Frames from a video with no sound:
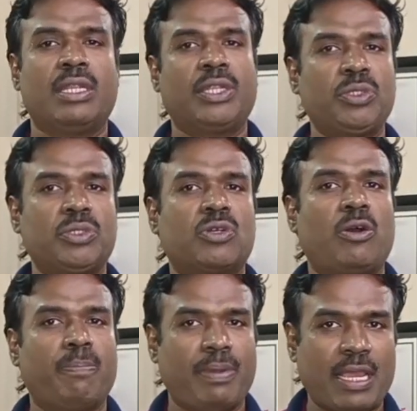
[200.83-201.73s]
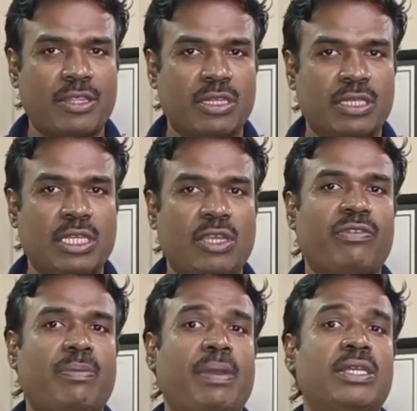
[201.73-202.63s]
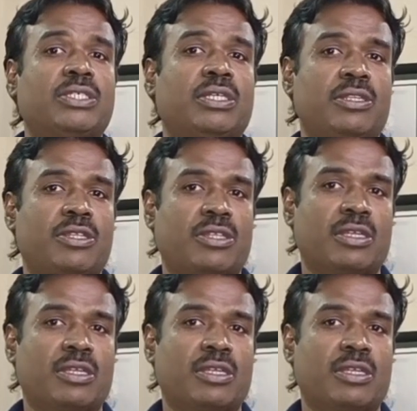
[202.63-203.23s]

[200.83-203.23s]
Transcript: due to complexity of the patient's